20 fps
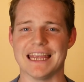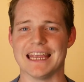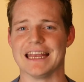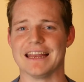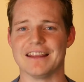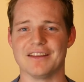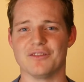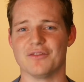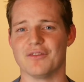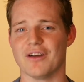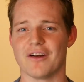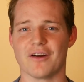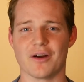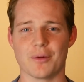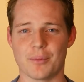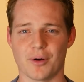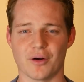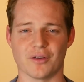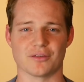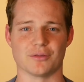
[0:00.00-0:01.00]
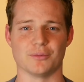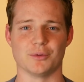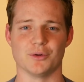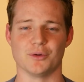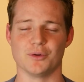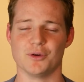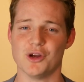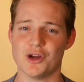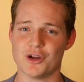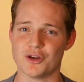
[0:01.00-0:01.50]
it is very
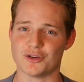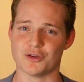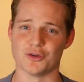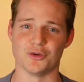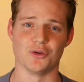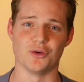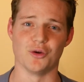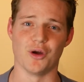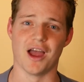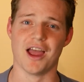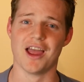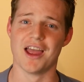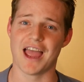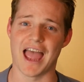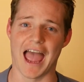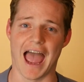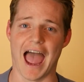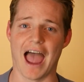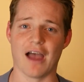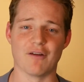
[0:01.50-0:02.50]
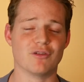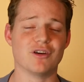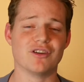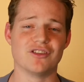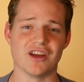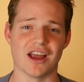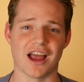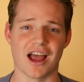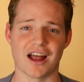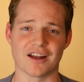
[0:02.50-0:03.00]
possible to
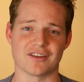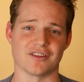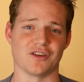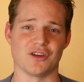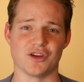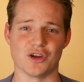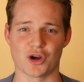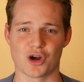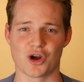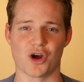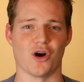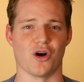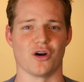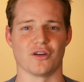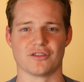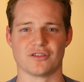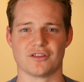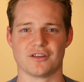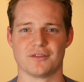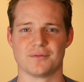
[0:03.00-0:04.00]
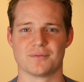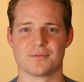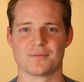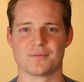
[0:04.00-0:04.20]
average out your cost.